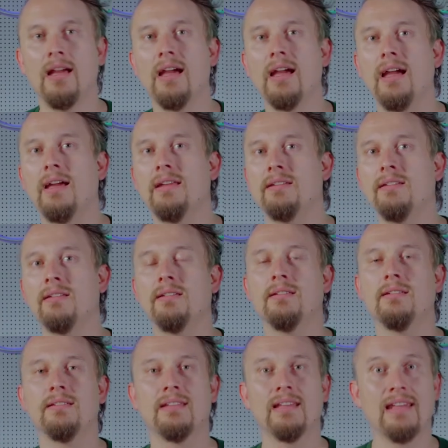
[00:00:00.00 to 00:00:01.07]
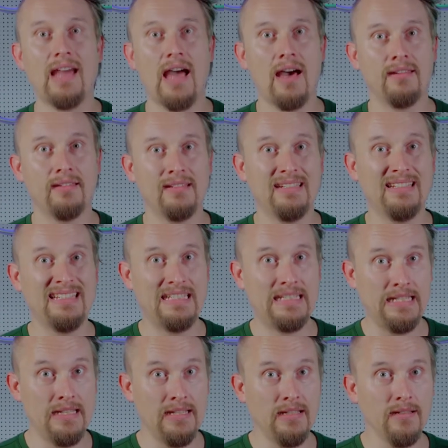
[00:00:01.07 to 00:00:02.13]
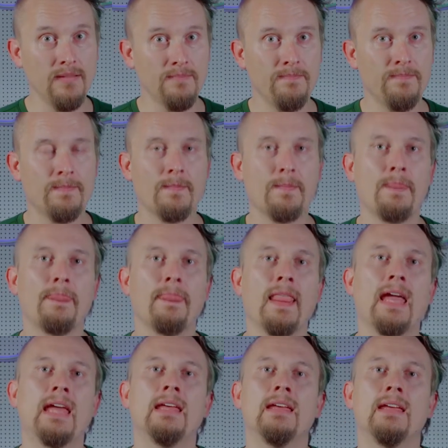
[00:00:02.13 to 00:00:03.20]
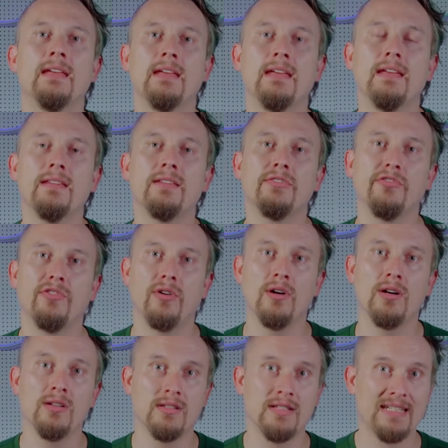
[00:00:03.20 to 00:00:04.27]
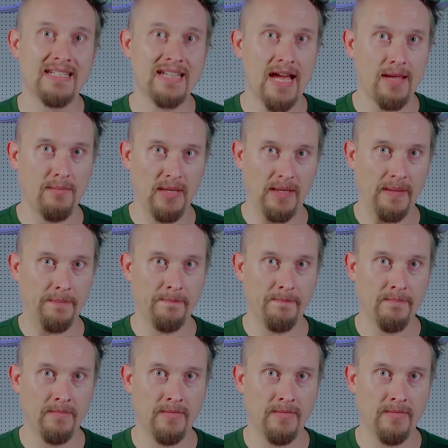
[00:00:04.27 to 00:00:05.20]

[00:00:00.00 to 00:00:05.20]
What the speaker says: And the last T is for timing.